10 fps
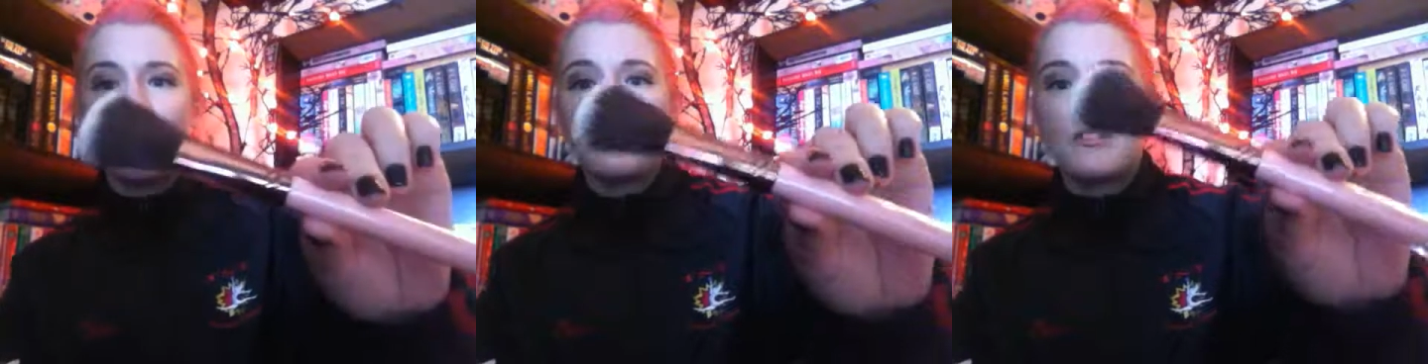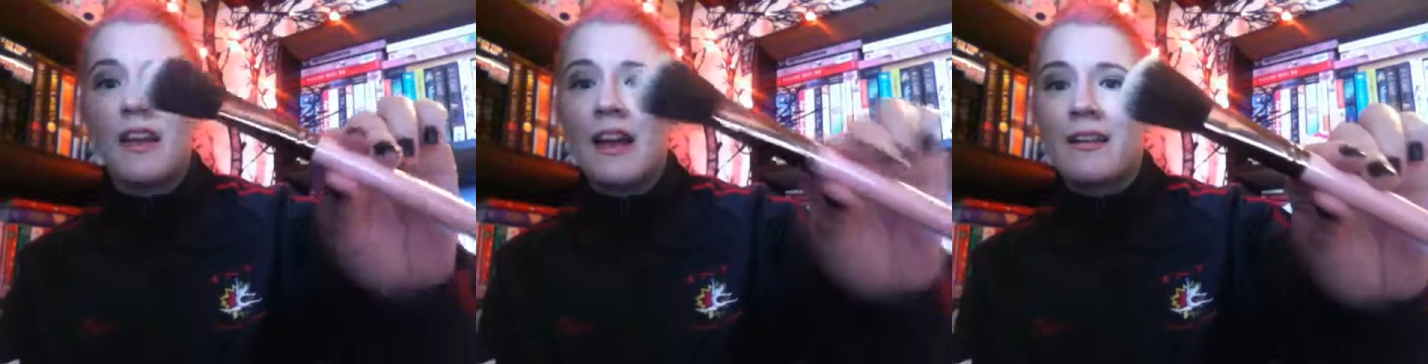
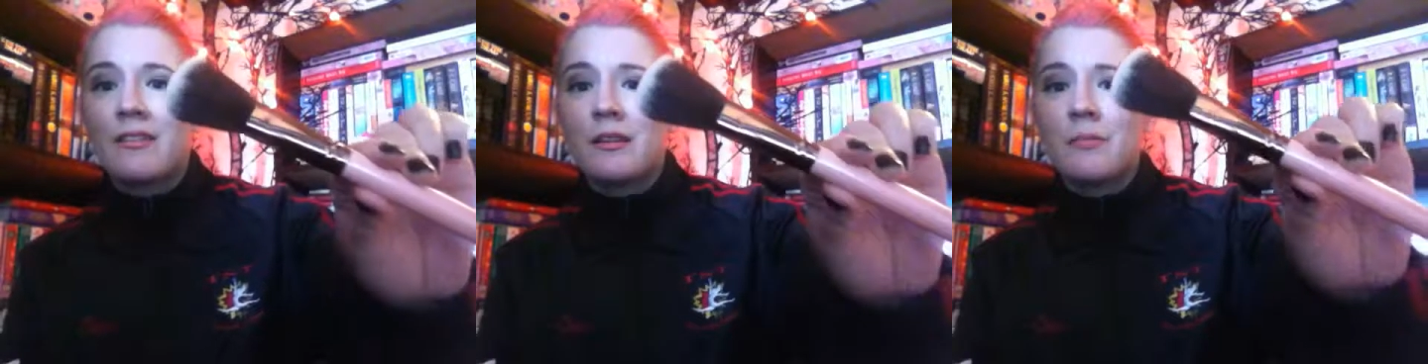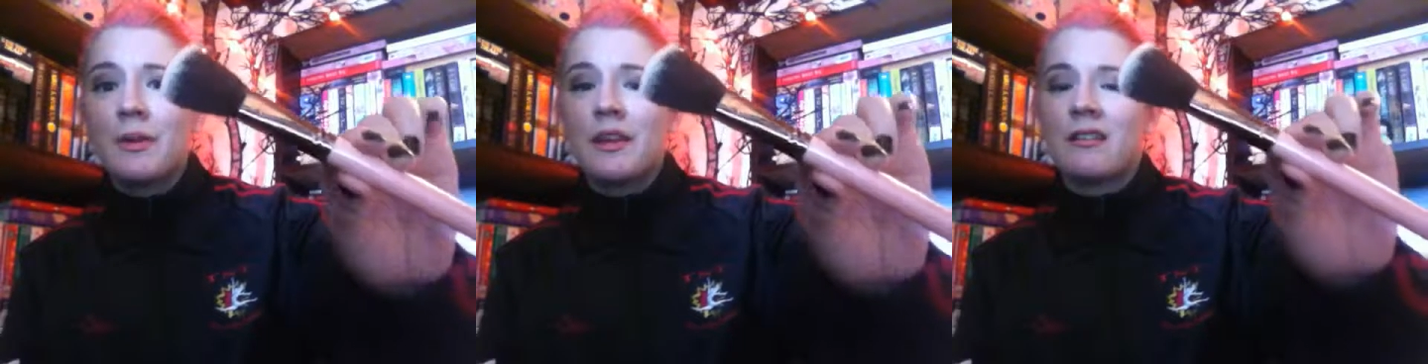which is
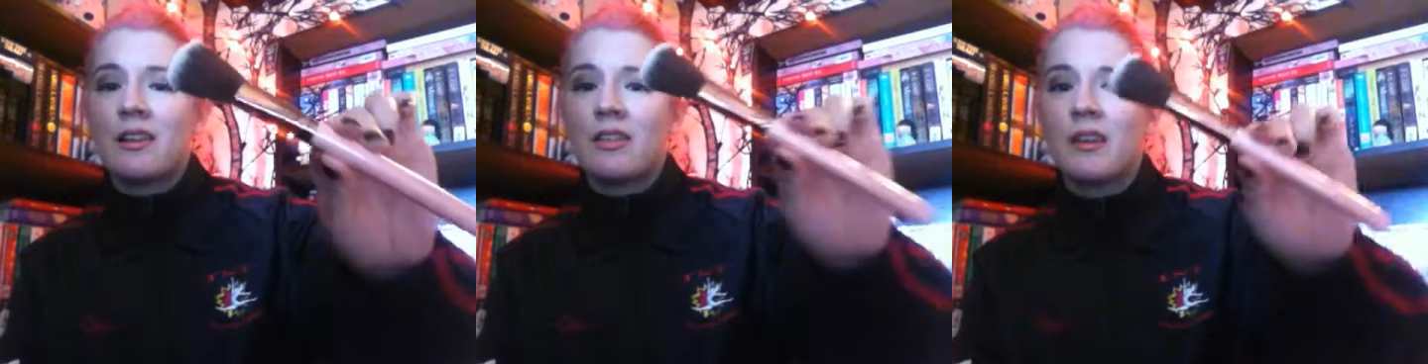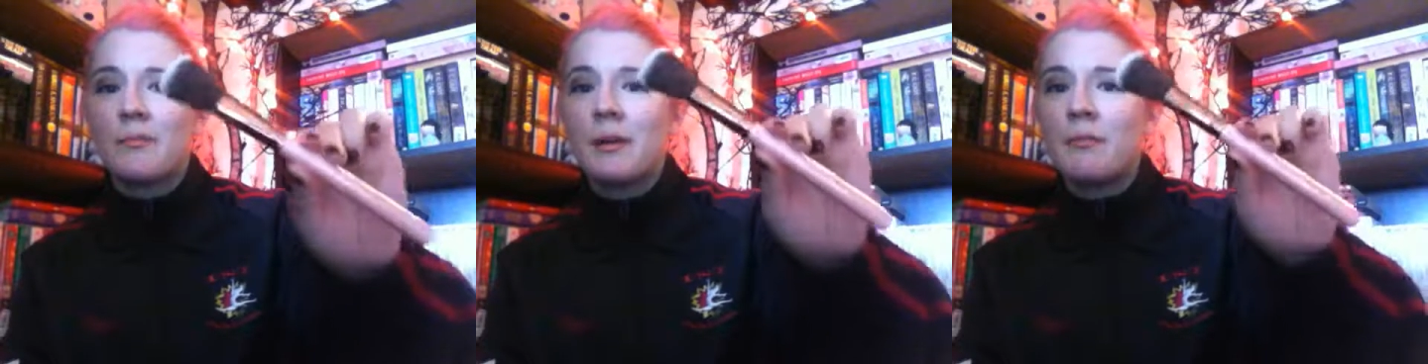excellent because I
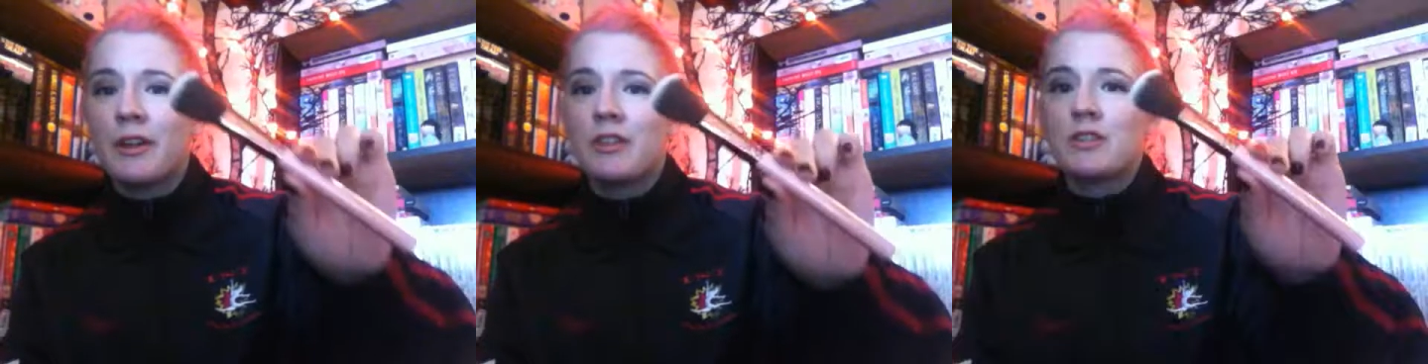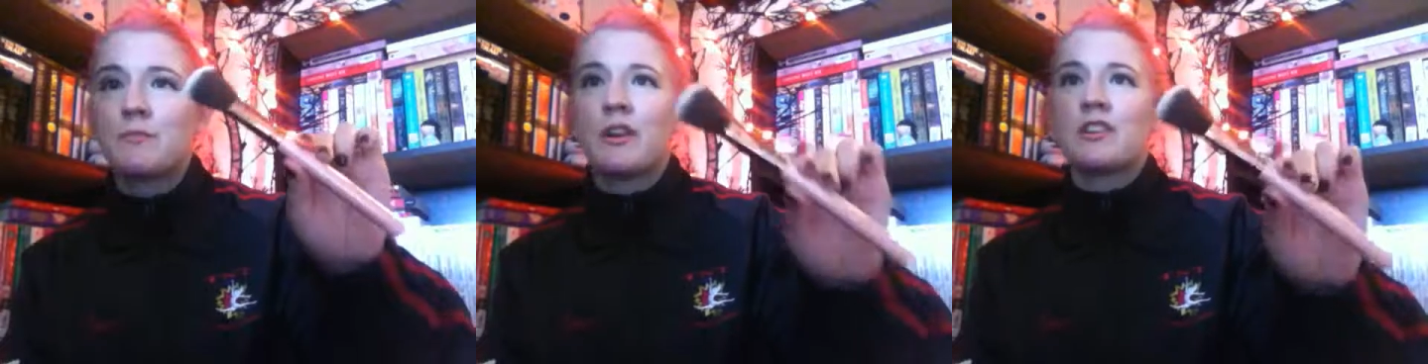think my
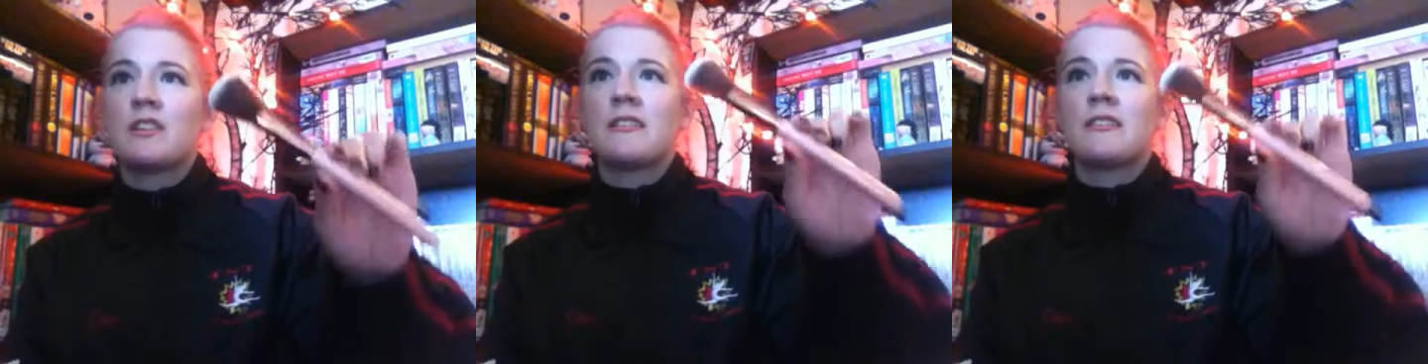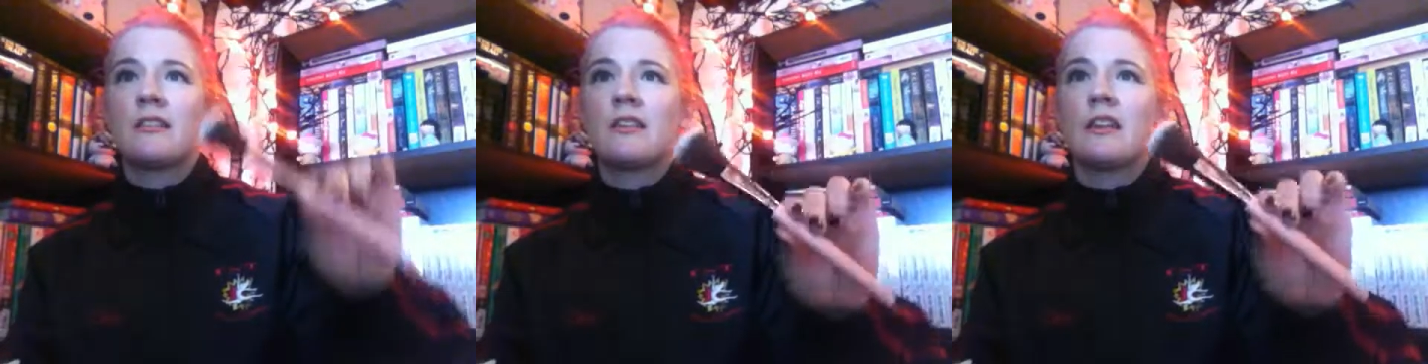blush brush is
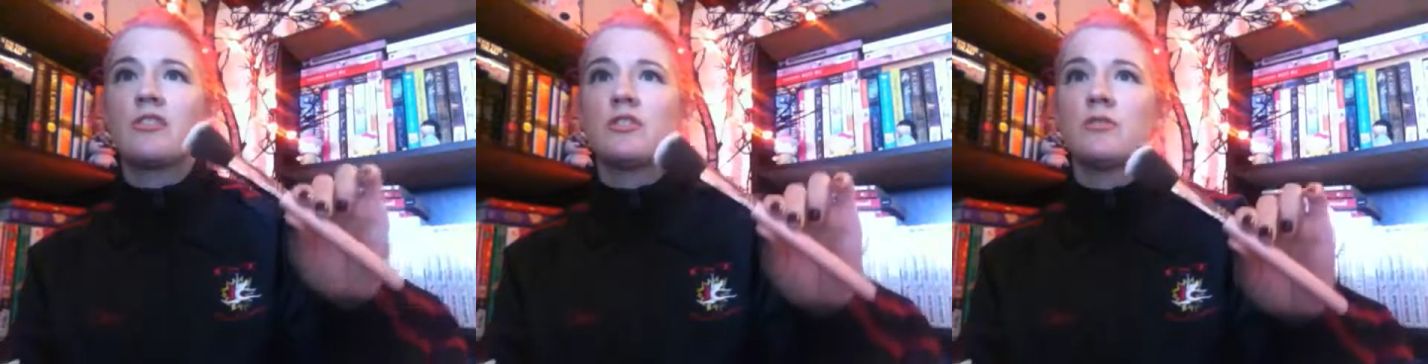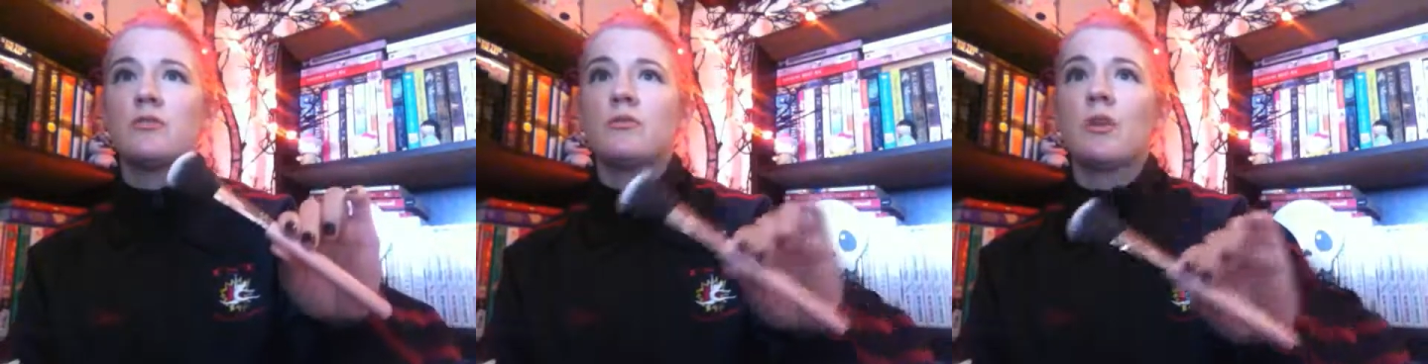starting
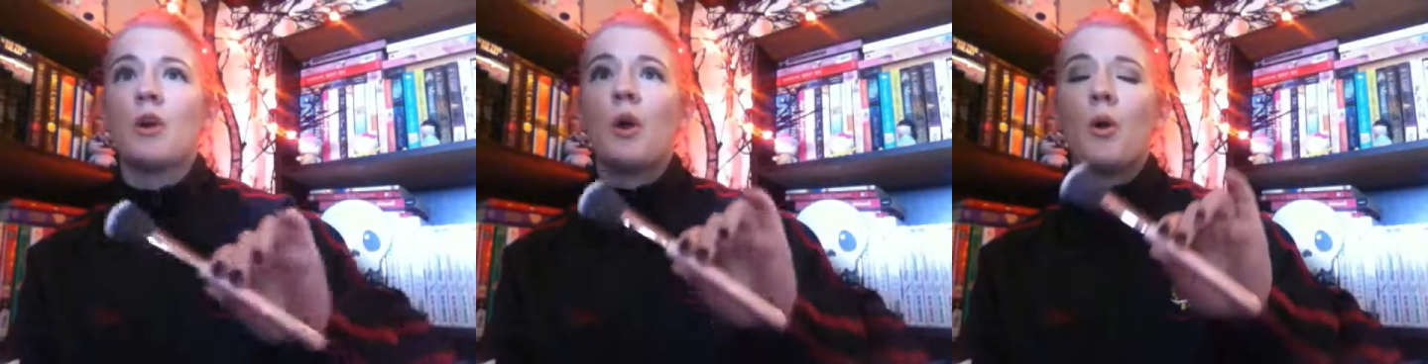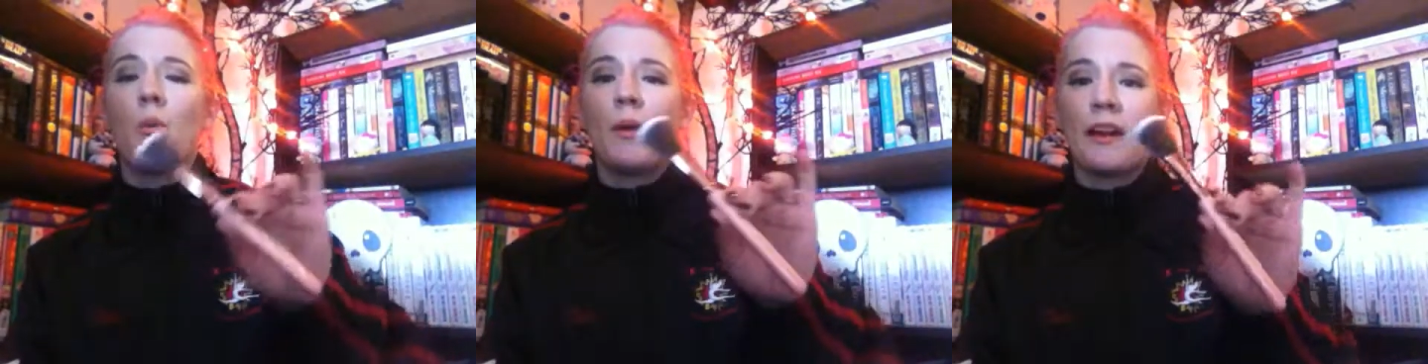to
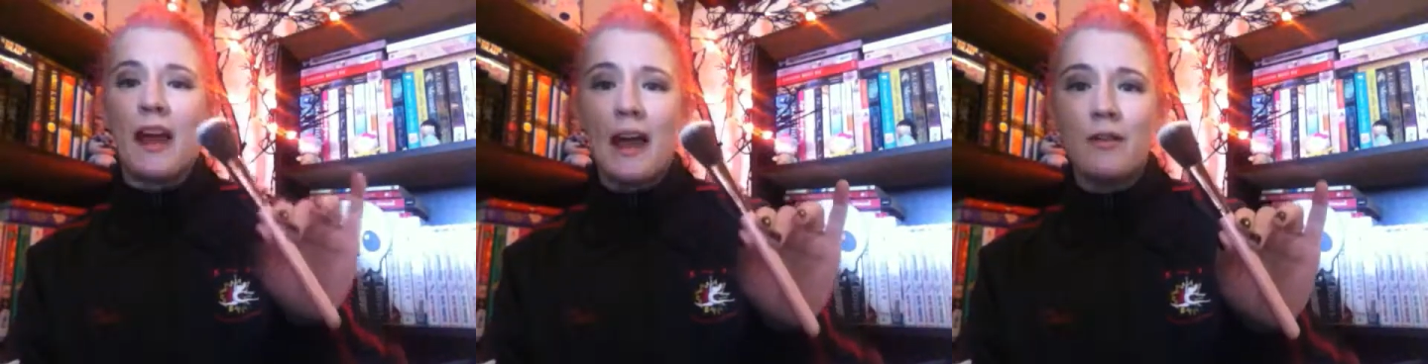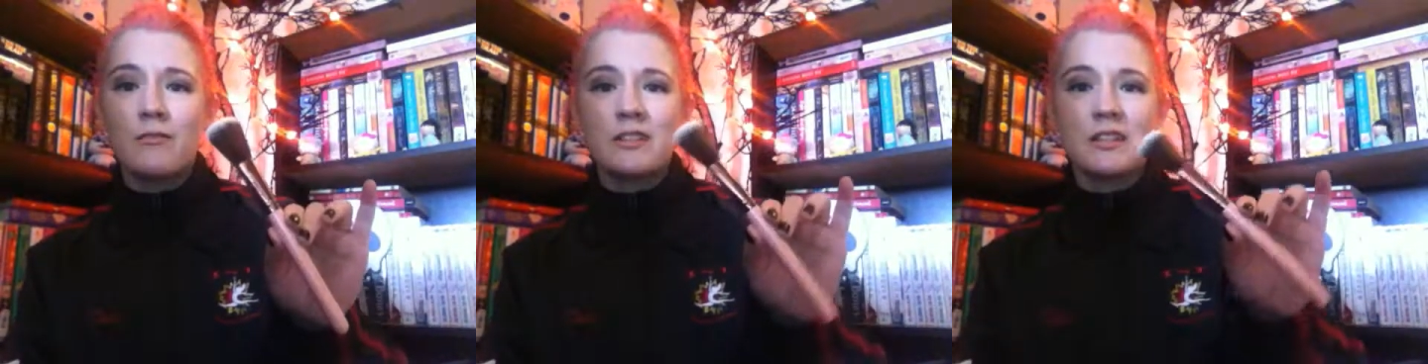wear
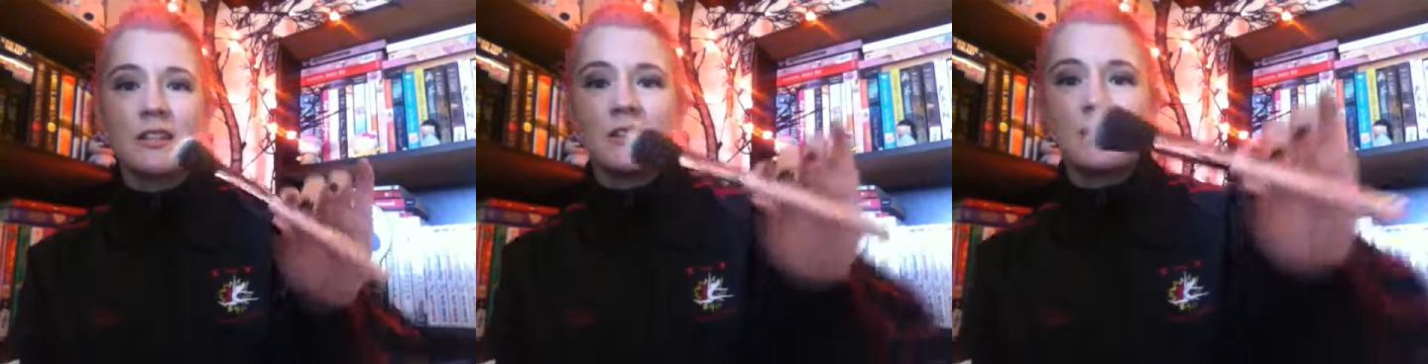out.